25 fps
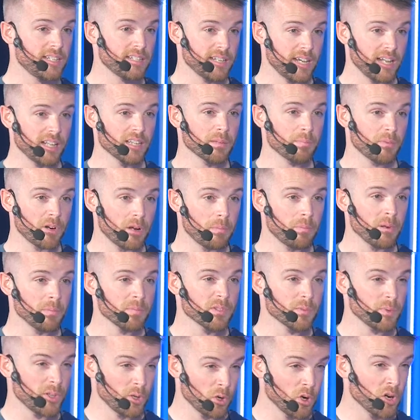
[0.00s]
to health
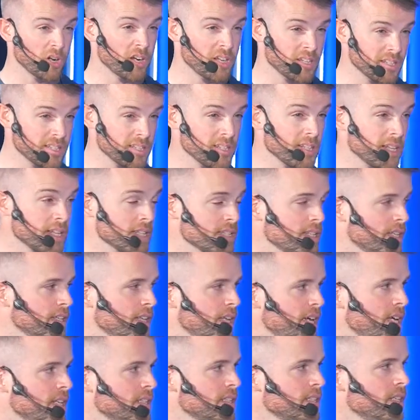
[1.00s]
problems with organs and things like
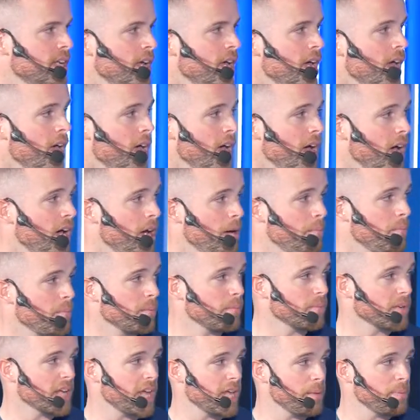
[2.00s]
that.
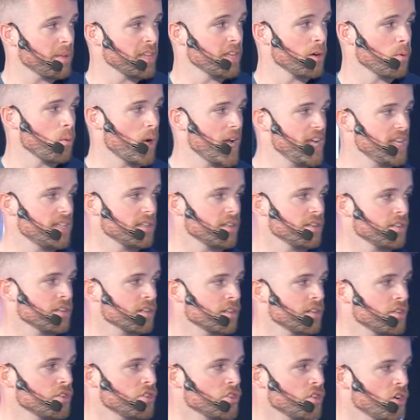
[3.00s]
Keeping their weight under
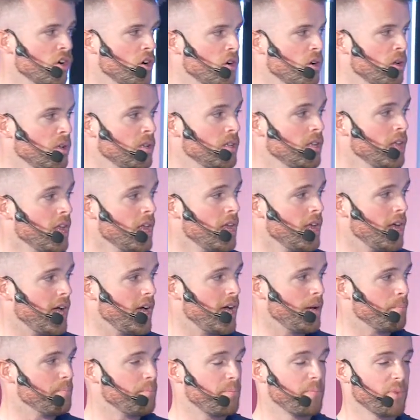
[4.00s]
control,
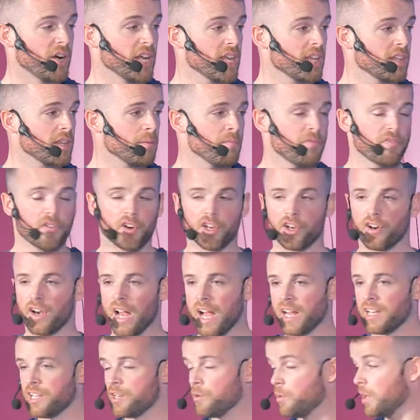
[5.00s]
bringing them for your
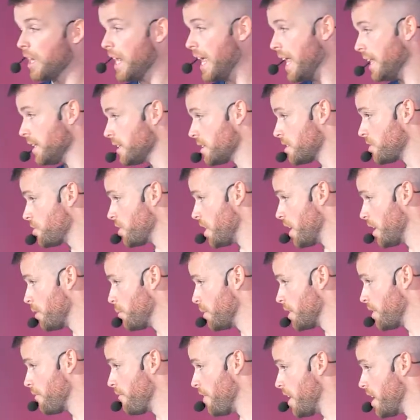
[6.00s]
annual health check
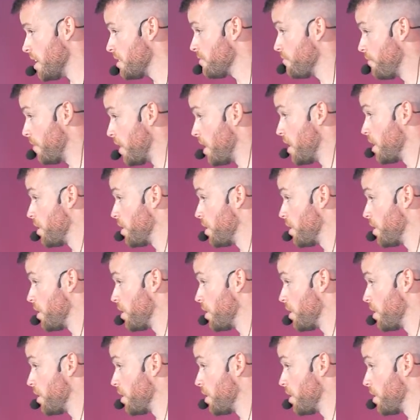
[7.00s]
with the vet, very